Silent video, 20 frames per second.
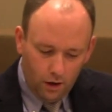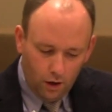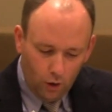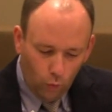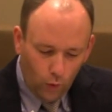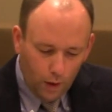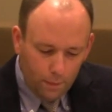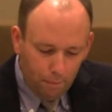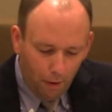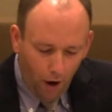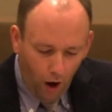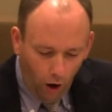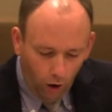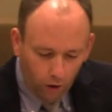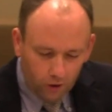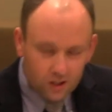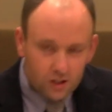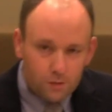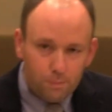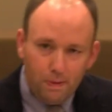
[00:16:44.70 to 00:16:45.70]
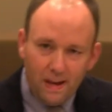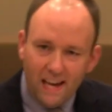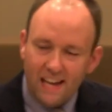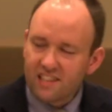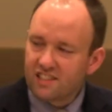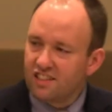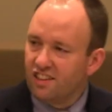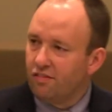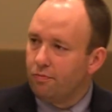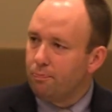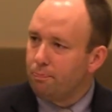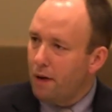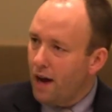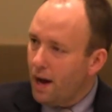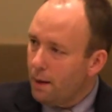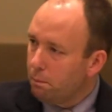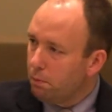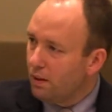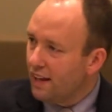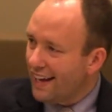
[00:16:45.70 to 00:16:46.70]
When Paul speaks of
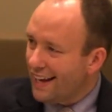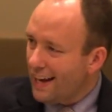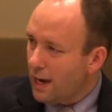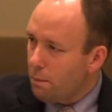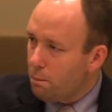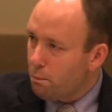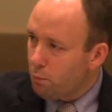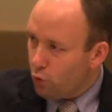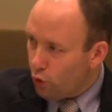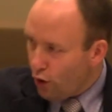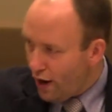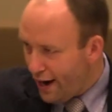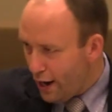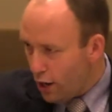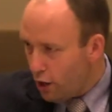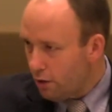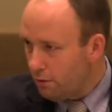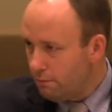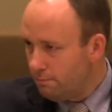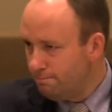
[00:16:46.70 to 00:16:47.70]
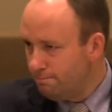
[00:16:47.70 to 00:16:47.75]
public prayer